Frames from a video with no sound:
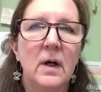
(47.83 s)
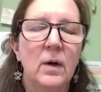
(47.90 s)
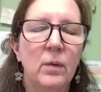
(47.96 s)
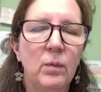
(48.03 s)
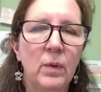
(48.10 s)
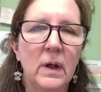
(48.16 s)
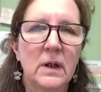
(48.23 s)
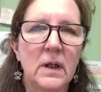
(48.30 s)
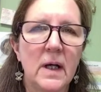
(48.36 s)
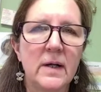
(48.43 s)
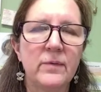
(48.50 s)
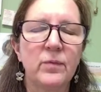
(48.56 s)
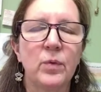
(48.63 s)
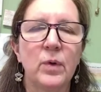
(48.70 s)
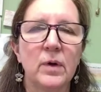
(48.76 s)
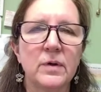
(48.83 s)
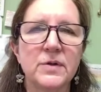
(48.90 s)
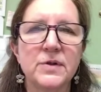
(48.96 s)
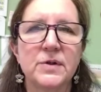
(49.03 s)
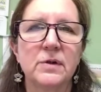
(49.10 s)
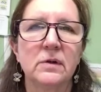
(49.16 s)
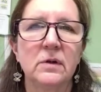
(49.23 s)
What kind of
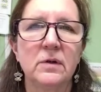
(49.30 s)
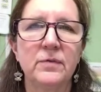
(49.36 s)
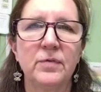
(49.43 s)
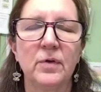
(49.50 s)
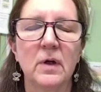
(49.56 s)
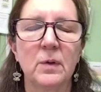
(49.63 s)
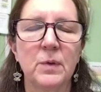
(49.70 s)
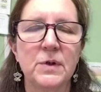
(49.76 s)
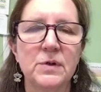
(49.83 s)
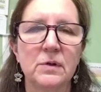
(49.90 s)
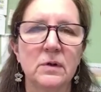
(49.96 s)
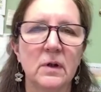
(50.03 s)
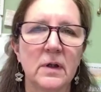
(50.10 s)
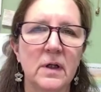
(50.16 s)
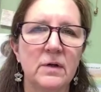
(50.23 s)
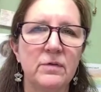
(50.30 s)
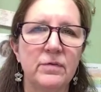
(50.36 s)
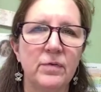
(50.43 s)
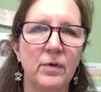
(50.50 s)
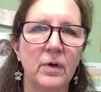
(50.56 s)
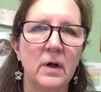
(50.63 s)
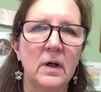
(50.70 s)
words do you look for when you're looking
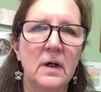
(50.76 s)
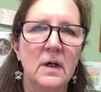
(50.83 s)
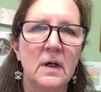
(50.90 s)
for